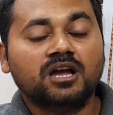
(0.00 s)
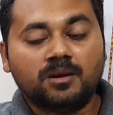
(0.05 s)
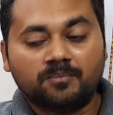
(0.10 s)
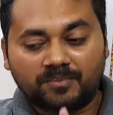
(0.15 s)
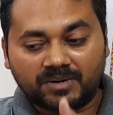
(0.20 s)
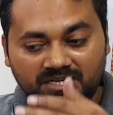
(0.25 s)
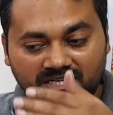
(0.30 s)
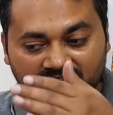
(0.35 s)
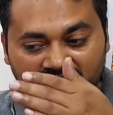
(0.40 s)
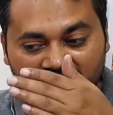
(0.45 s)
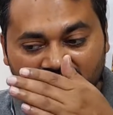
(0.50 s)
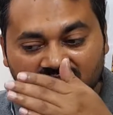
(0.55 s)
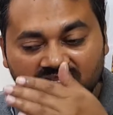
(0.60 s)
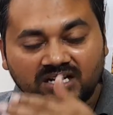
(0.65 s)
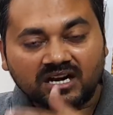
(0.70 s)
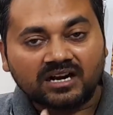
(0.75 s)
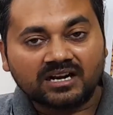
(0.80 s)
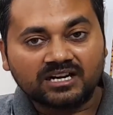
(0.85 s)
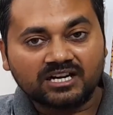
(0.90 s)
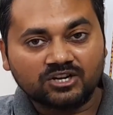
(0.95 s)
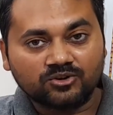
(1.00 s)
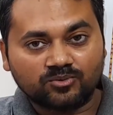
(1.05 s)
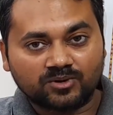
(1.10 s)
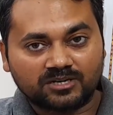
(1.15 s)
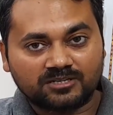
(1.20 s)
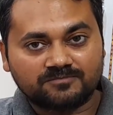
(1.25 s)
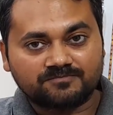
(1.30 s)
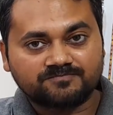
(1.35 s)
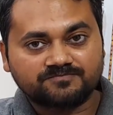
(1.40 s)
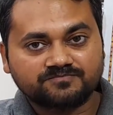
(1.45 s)
But in the third
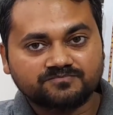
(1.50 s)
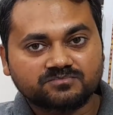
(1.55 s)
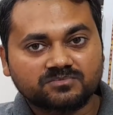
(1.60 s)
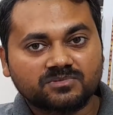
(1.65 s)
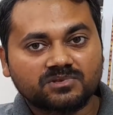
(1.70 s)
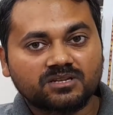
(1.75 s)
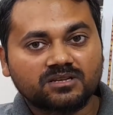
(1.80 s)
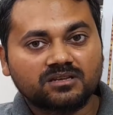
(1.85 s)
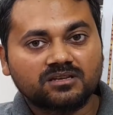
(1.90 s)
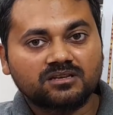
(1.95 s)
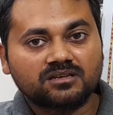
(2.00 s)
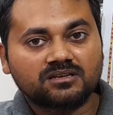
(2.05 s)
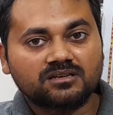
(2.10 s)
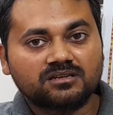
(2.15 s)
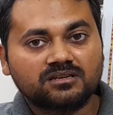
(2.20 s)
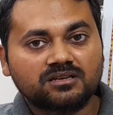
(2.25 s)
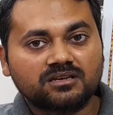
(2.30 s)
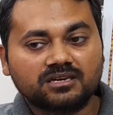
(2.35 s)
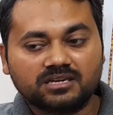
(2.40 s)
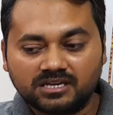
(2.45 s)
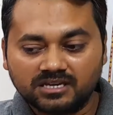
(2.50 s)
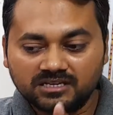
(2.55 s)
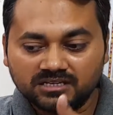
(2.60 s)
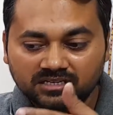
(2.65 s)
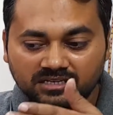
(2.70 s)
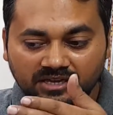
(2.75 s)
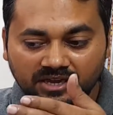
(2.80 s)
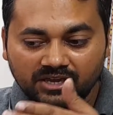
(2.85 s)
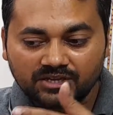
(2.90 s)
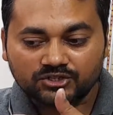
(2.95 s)
one,
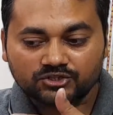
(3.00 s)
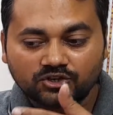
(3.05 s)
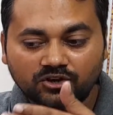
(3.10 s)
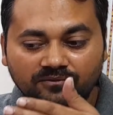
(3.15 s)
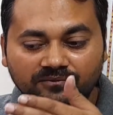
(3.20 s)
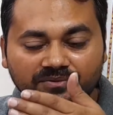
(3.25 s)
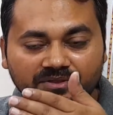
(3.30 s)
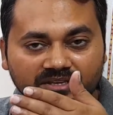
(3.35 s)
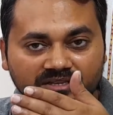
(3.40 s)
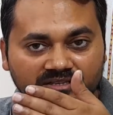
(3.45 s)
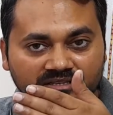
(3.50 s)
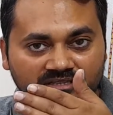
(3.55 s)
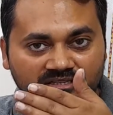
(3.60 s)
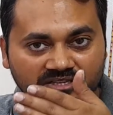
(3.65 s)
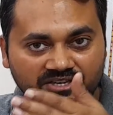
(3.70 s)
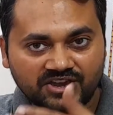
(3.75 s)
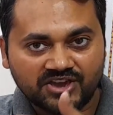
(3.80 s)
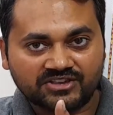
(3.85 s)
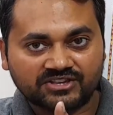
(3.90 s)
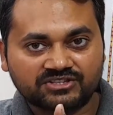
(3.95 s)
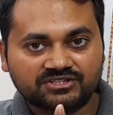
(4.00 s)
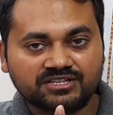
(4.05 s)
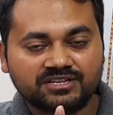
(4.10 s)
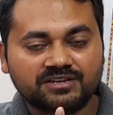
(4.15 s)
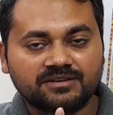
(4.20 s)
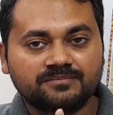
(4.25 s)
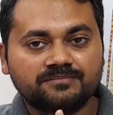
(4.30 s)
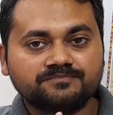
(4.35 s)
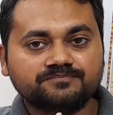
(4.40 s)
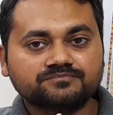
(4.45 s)
in case of this GST,